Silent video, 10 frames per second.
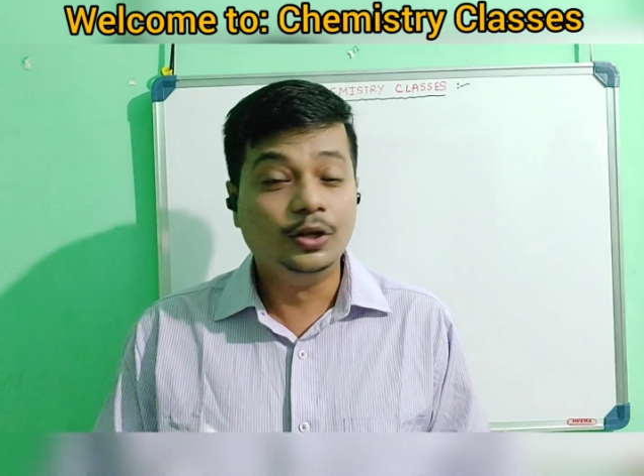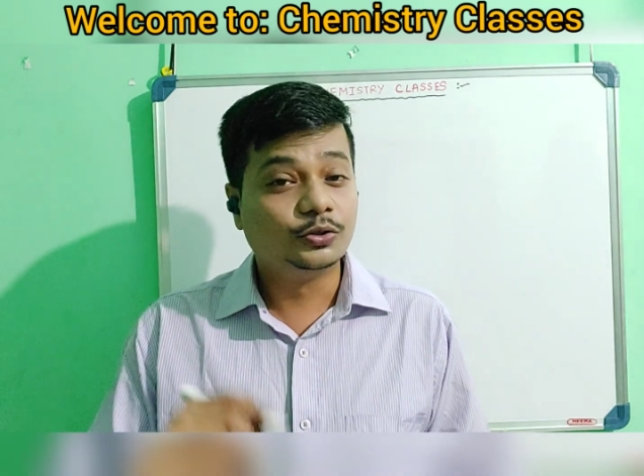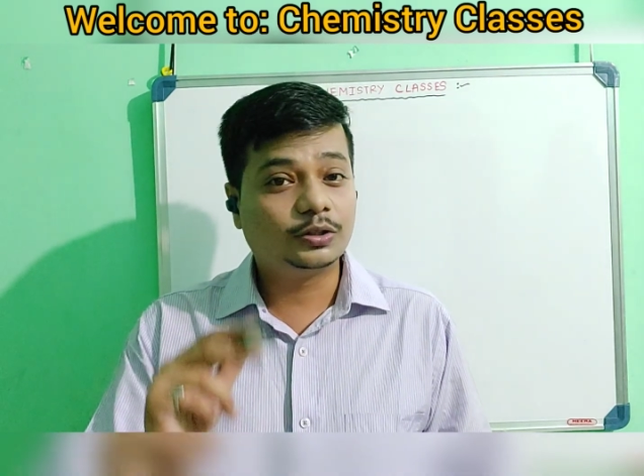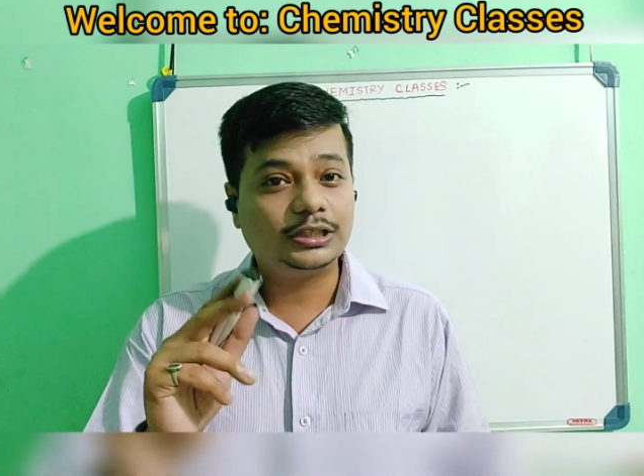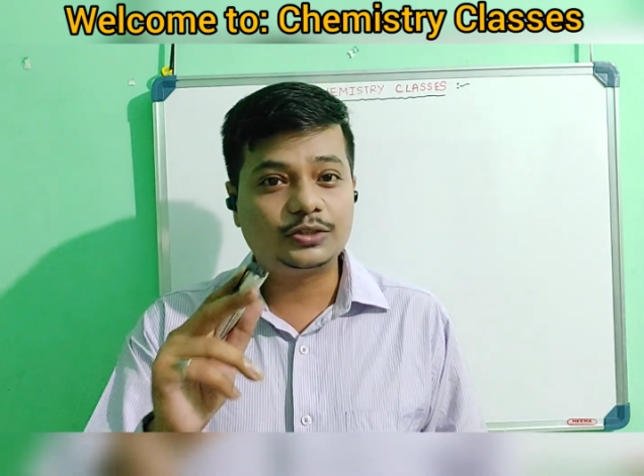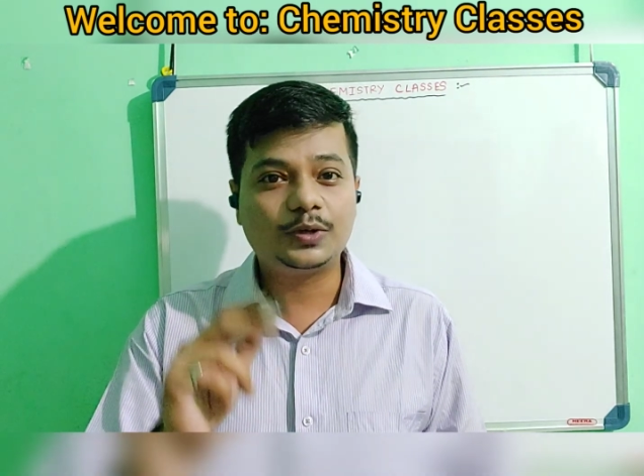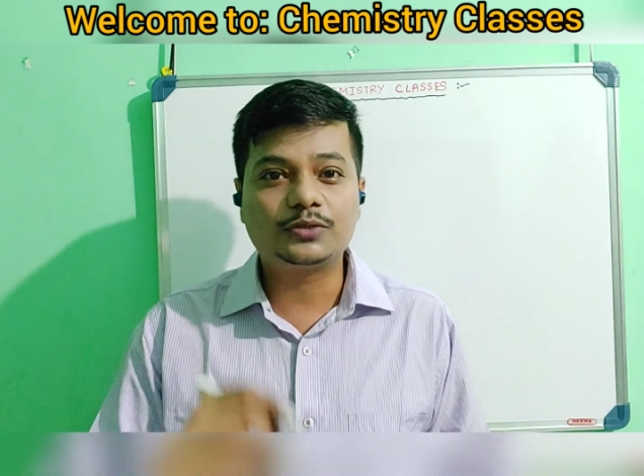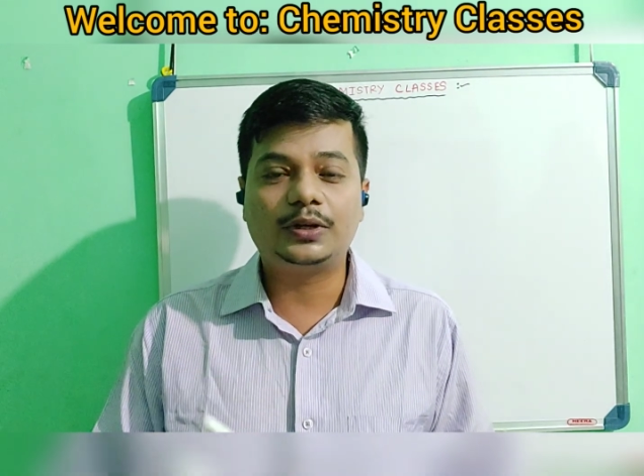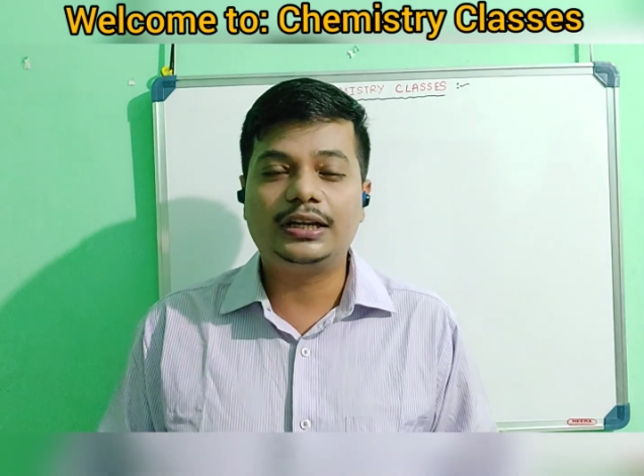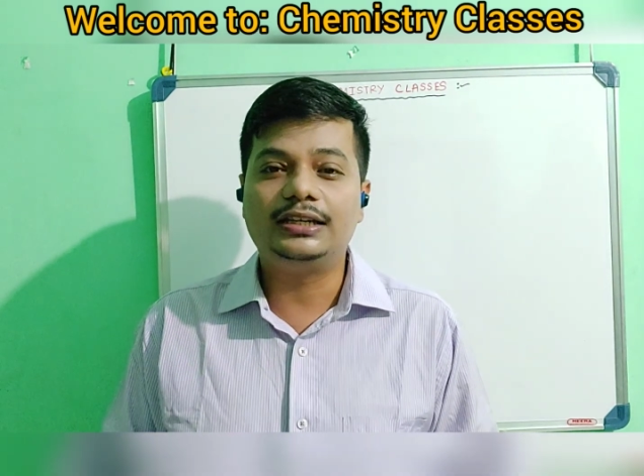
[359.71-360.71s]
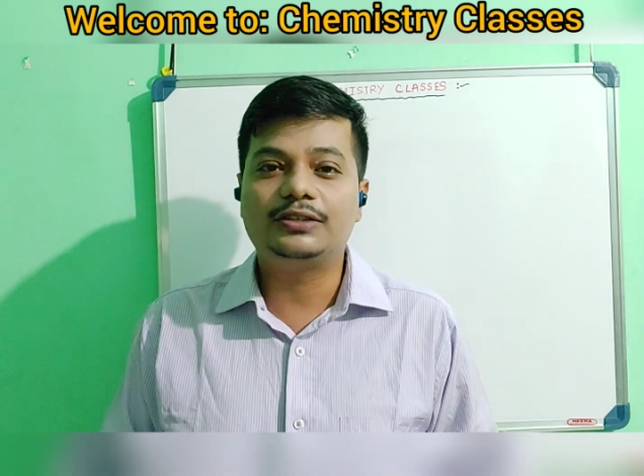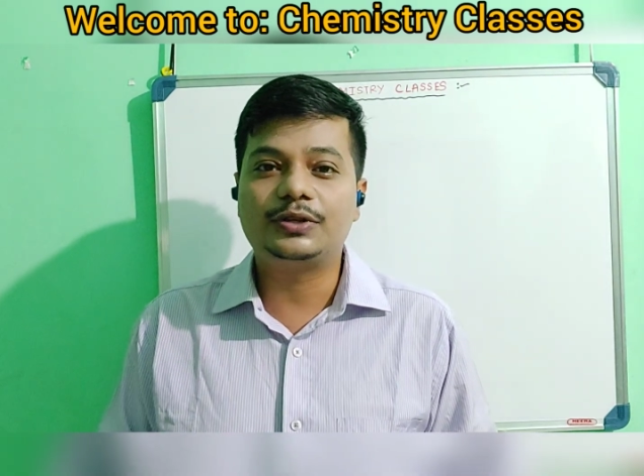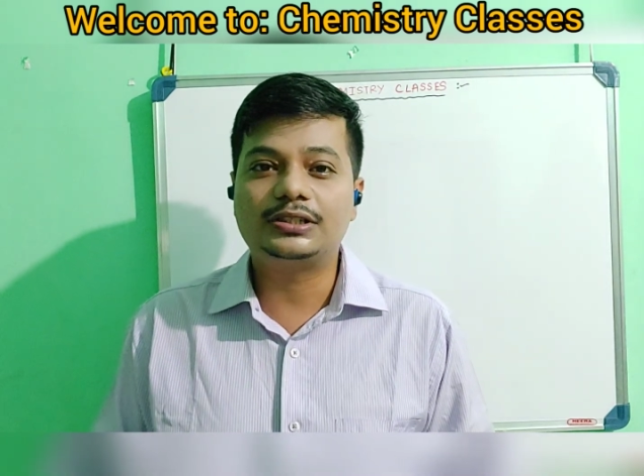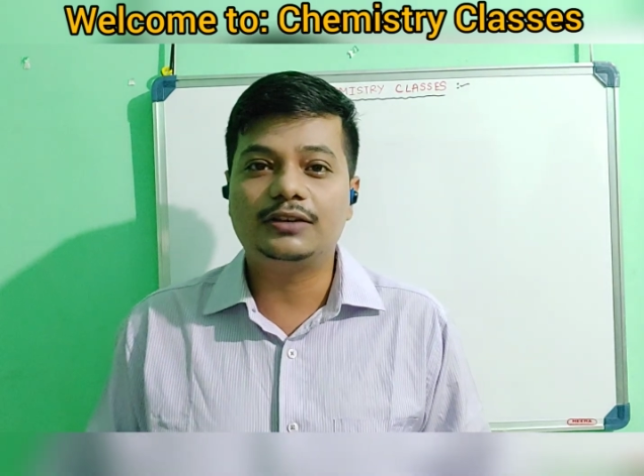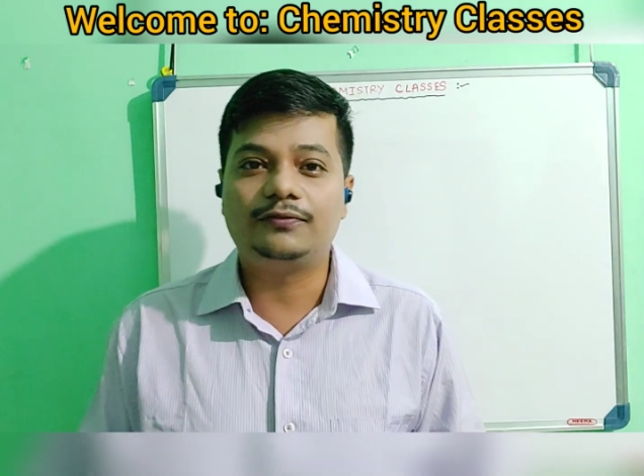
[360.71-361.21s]
So this was one
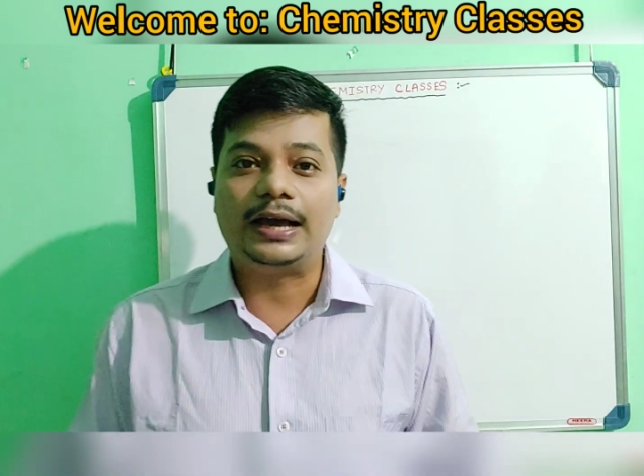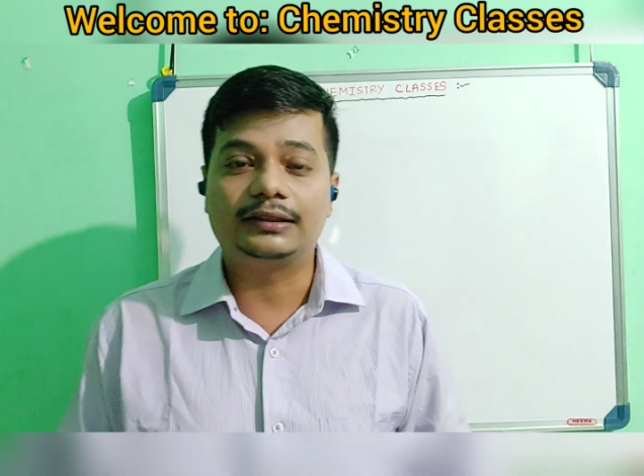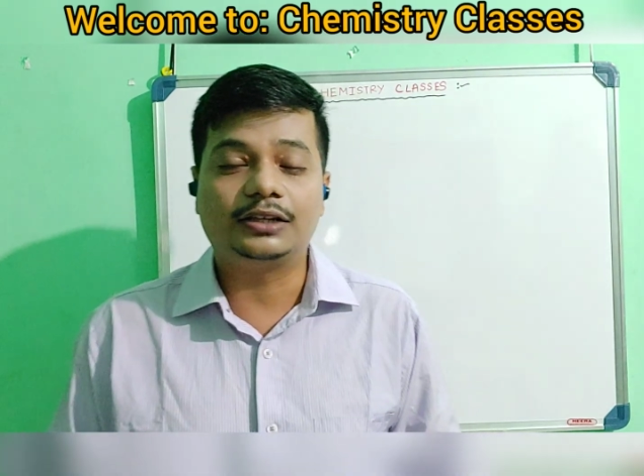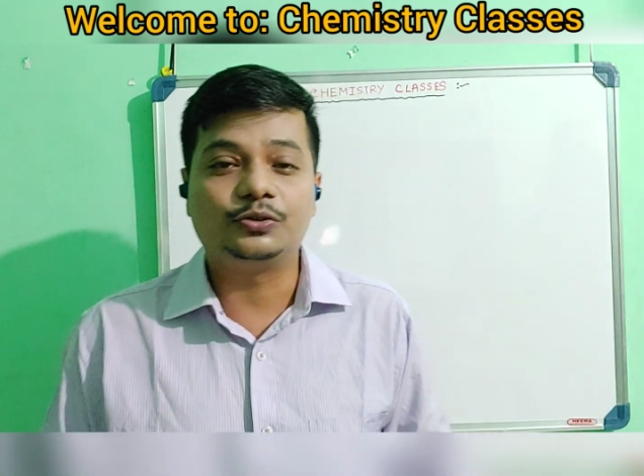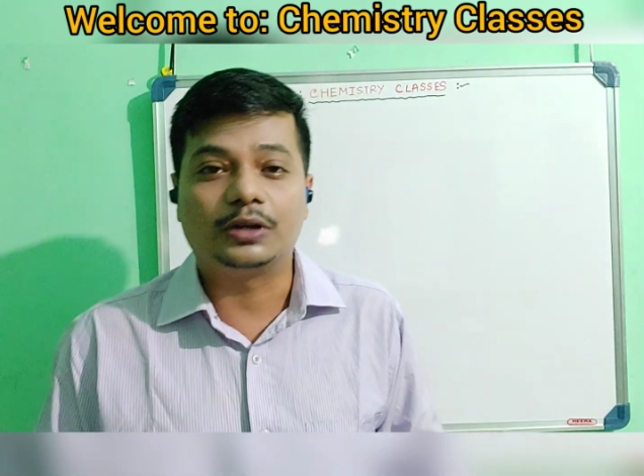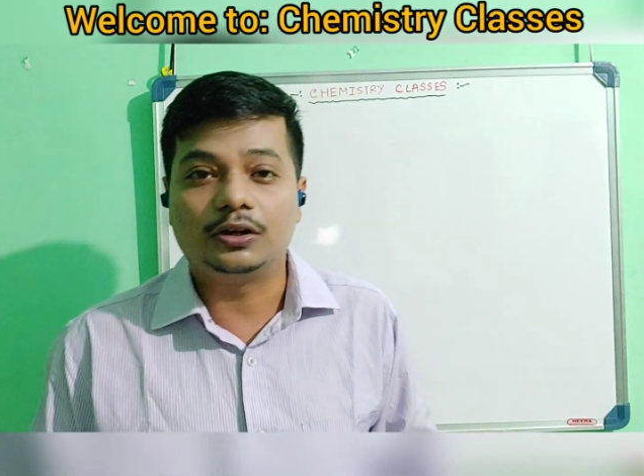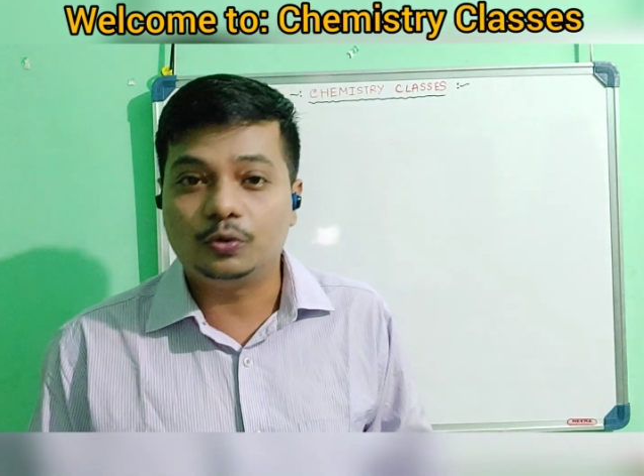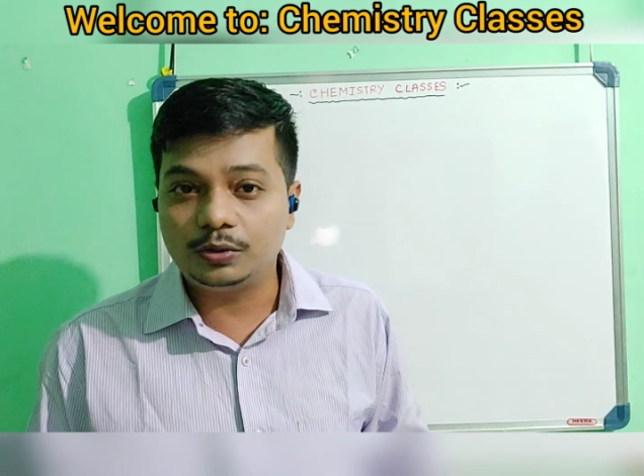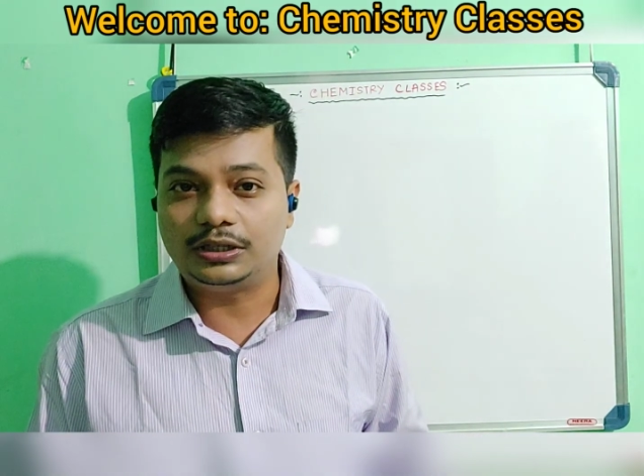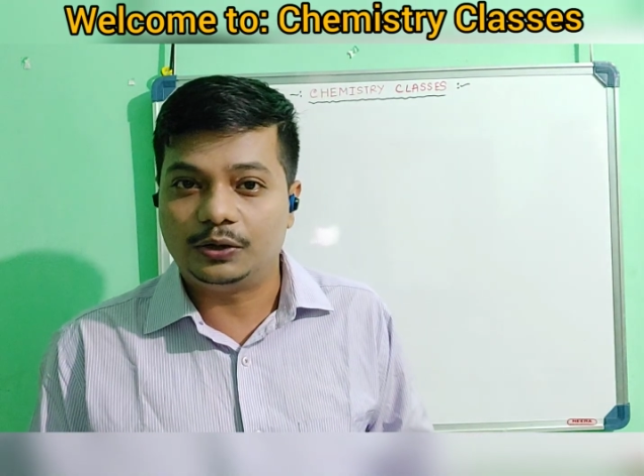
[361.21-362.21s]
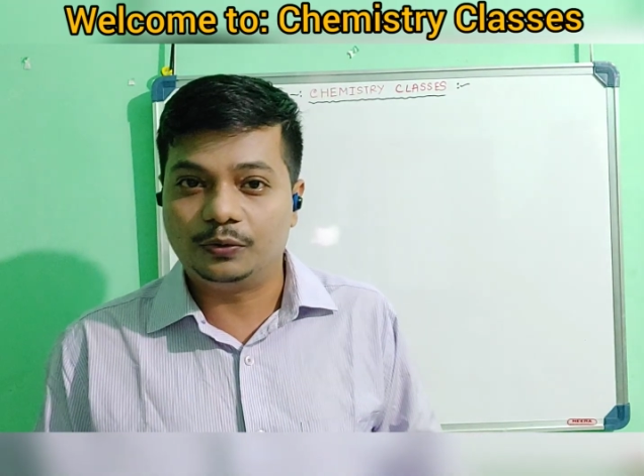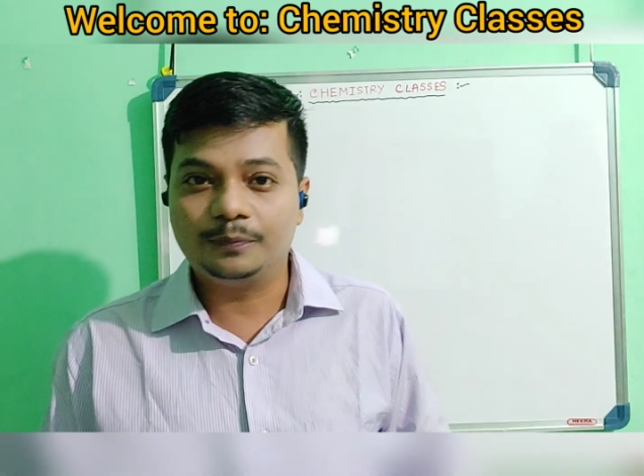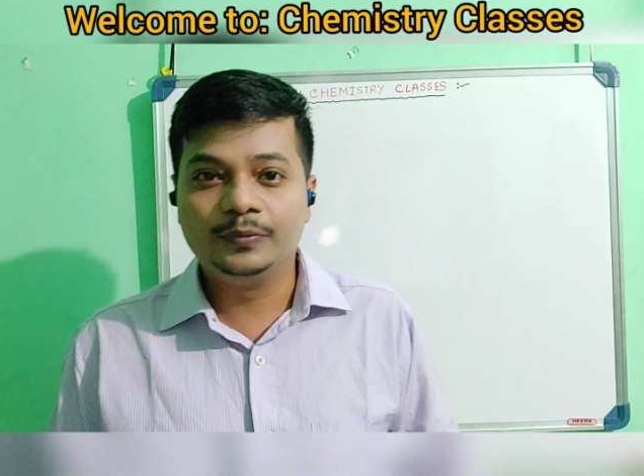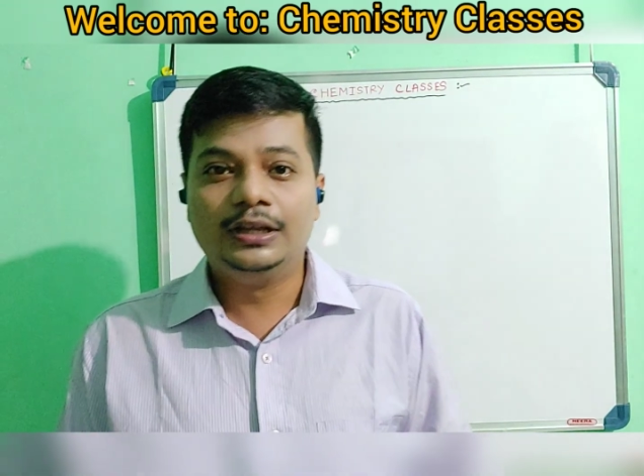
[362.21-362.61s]
interesting fact that you can note down,